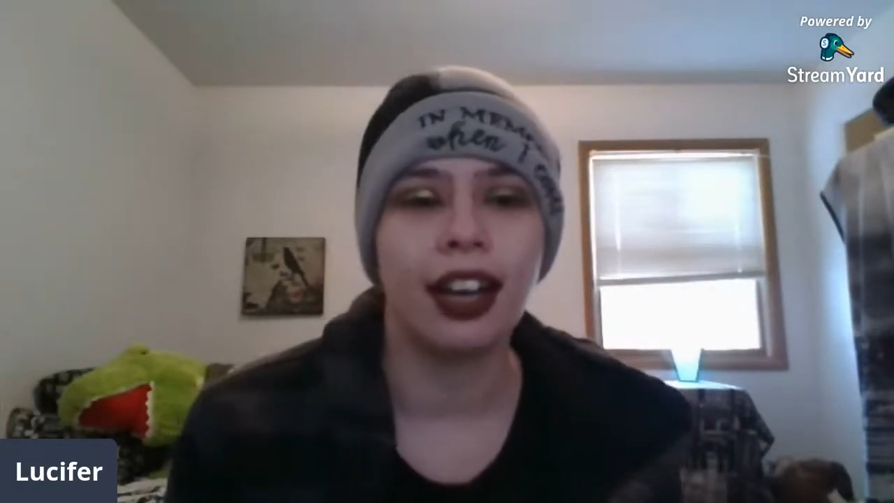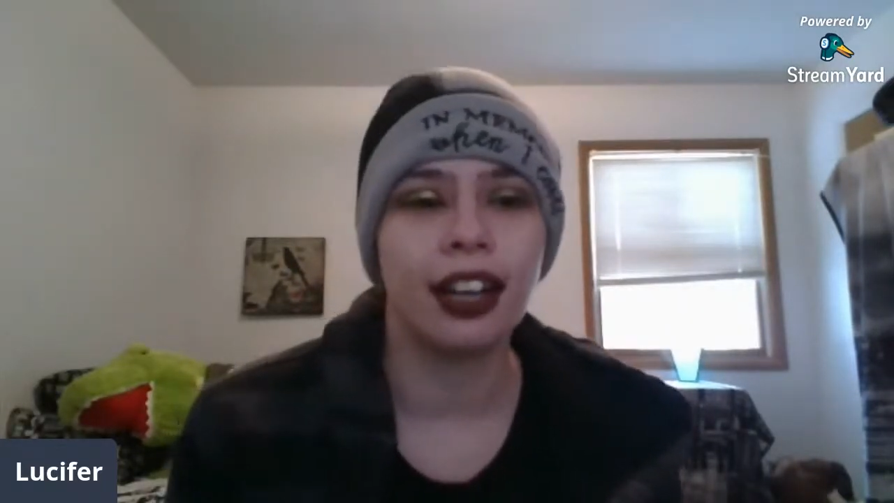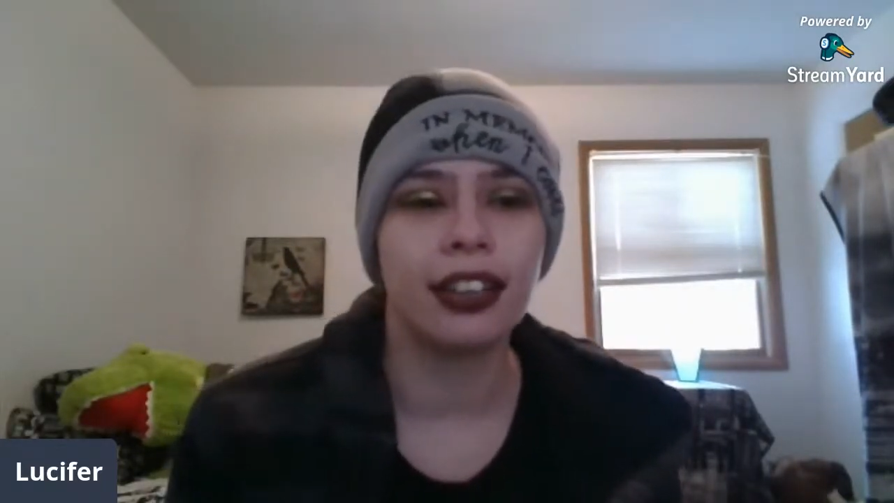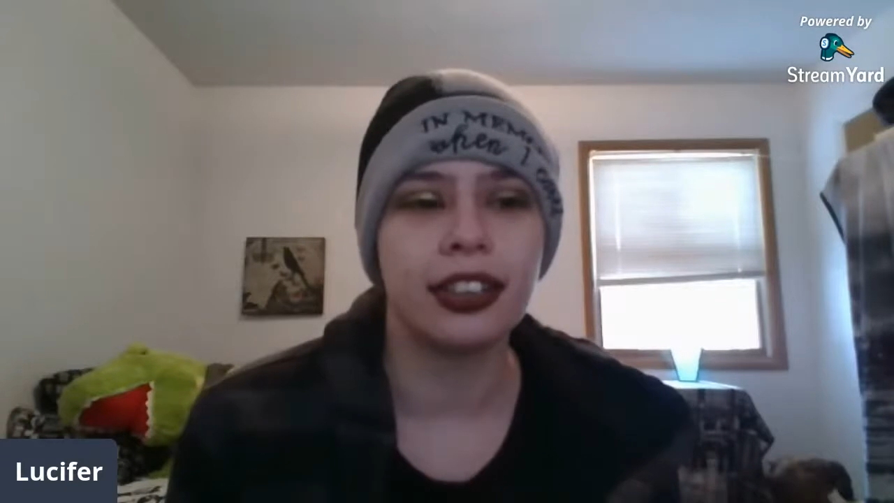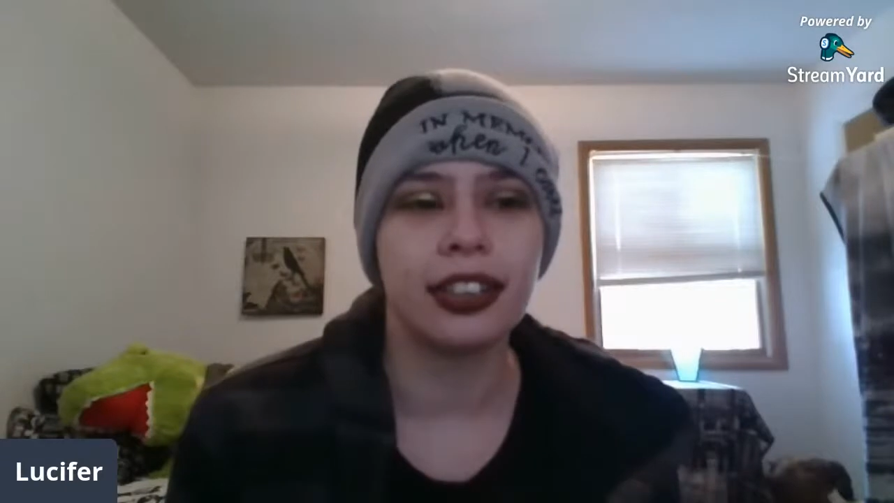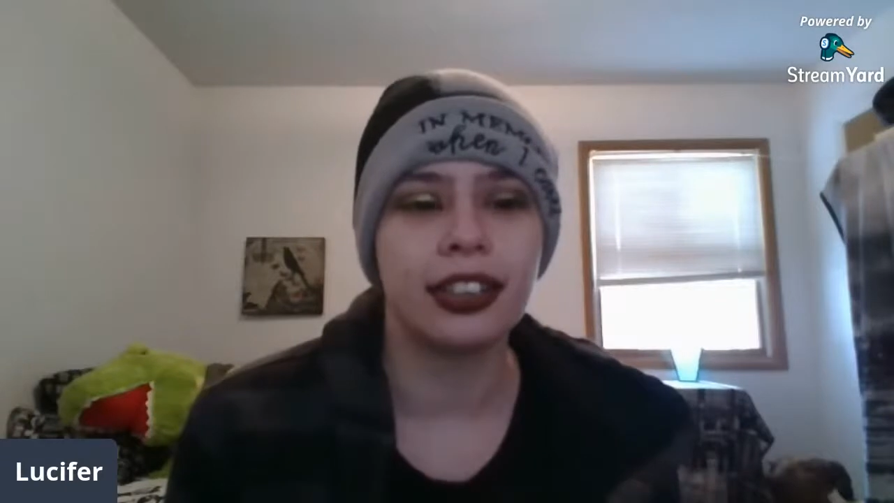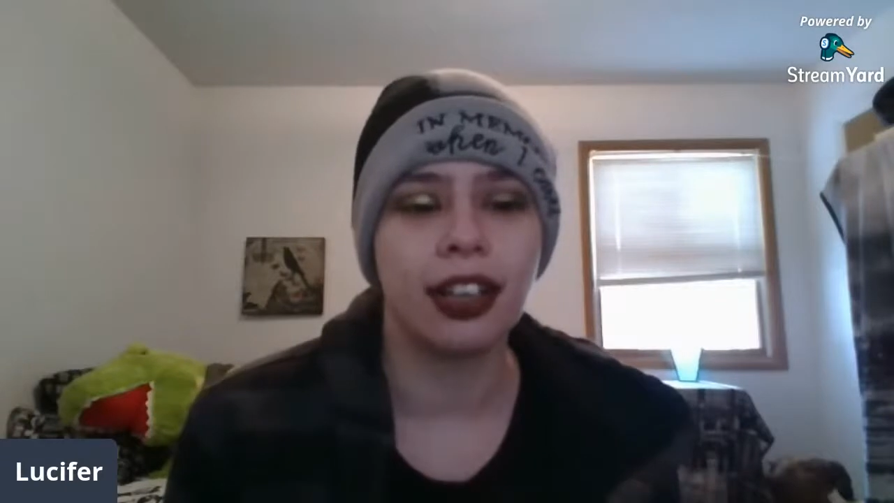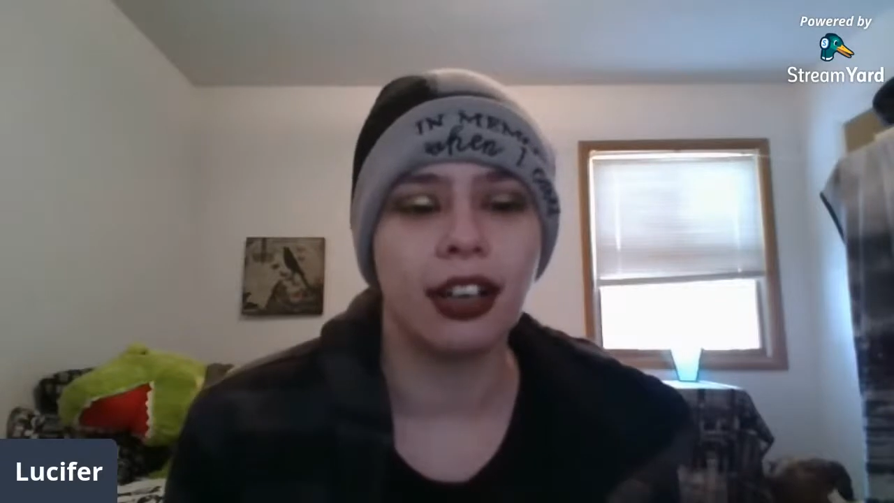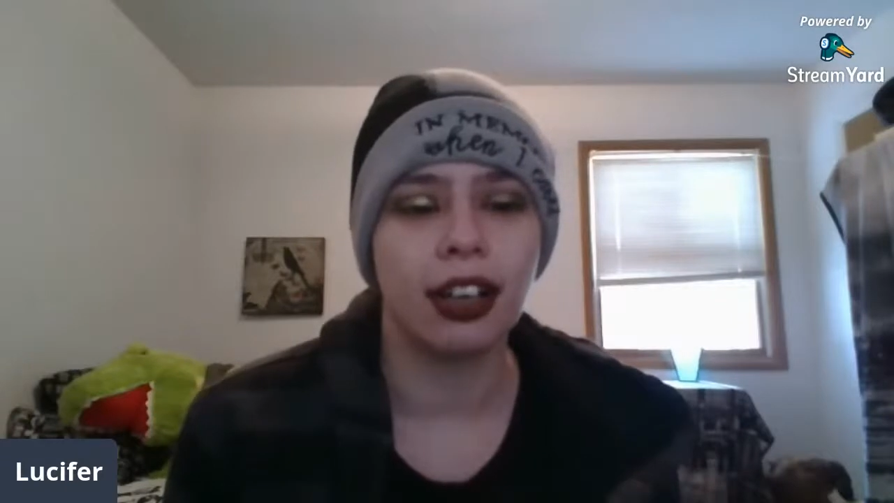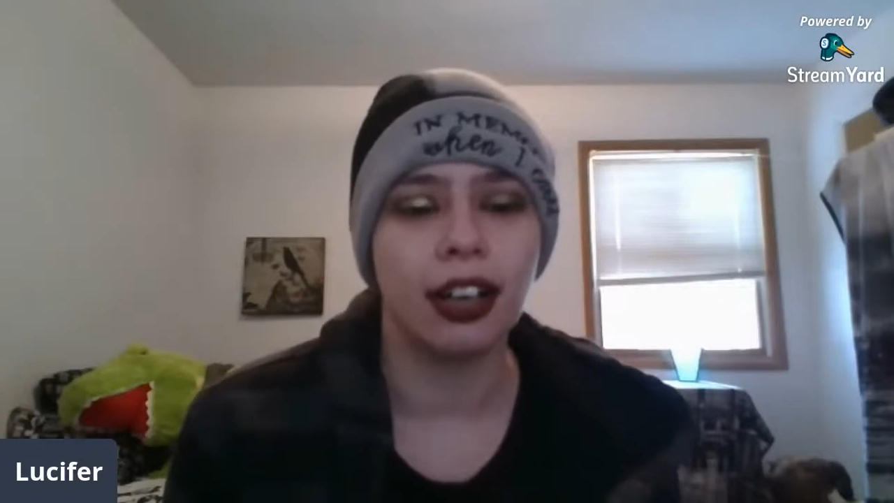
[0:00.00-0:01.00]

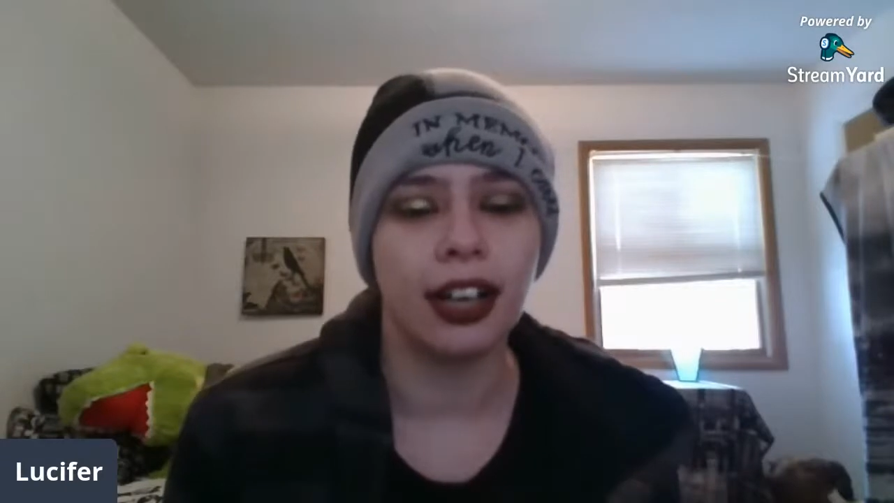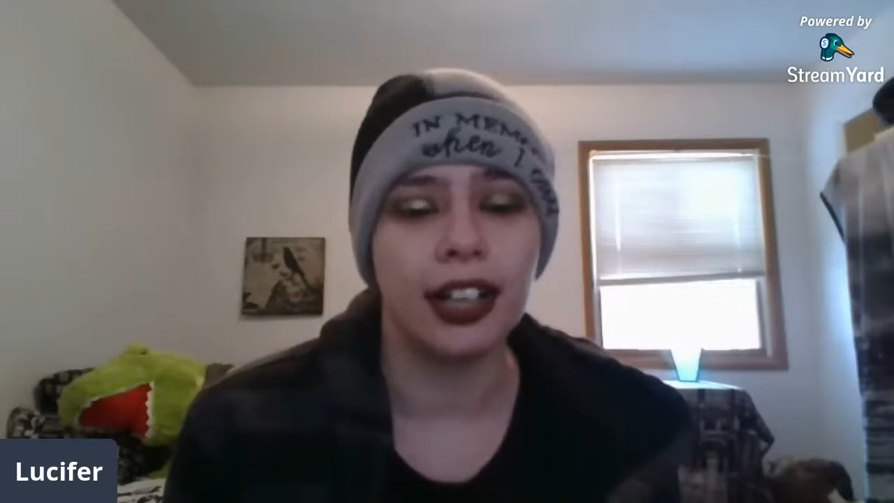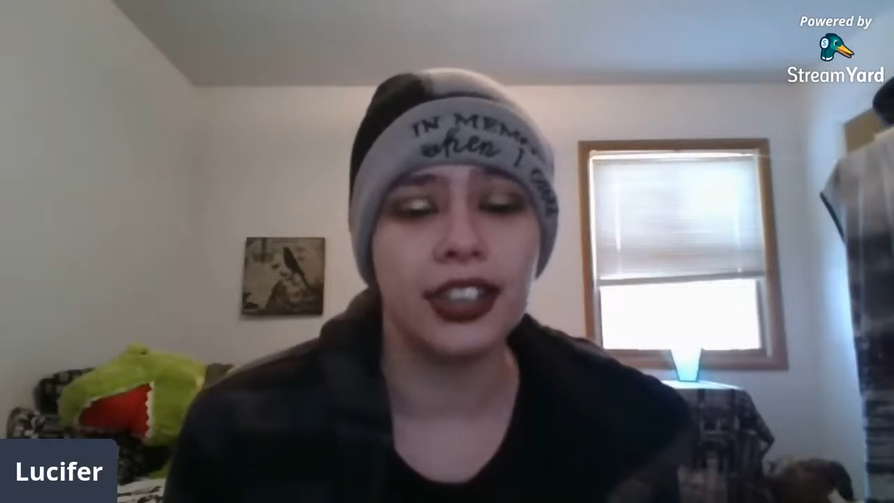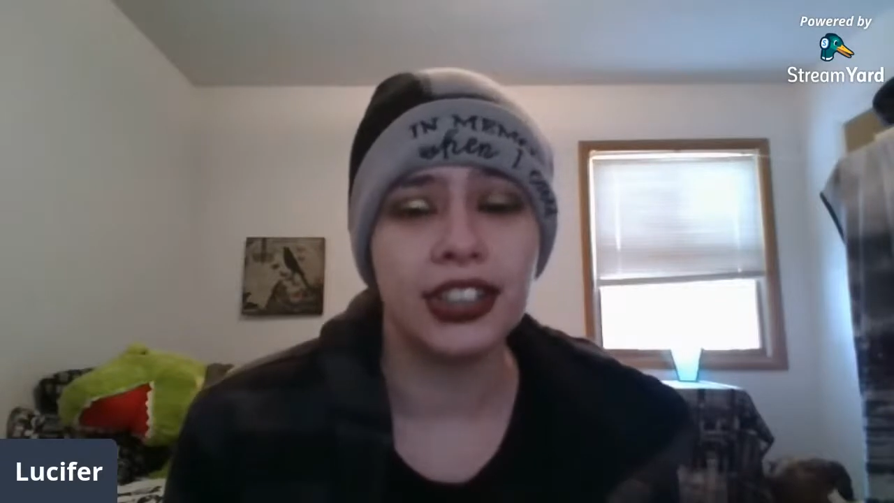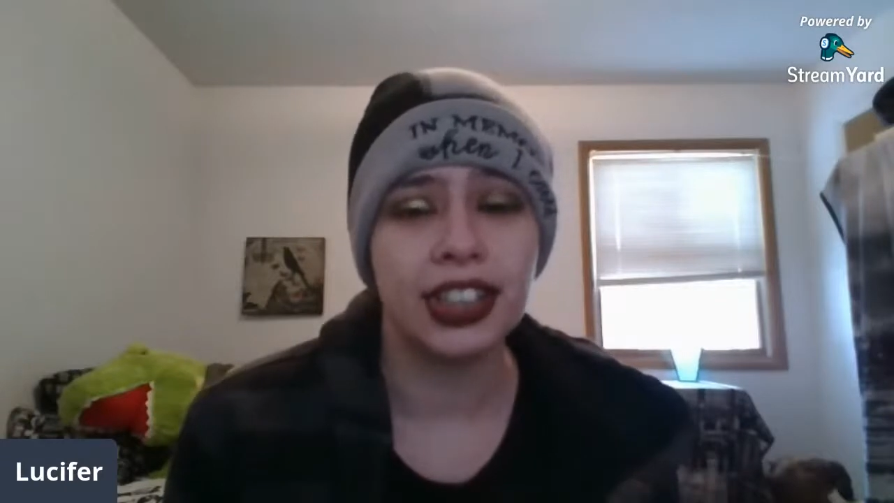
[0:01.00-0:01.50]
And I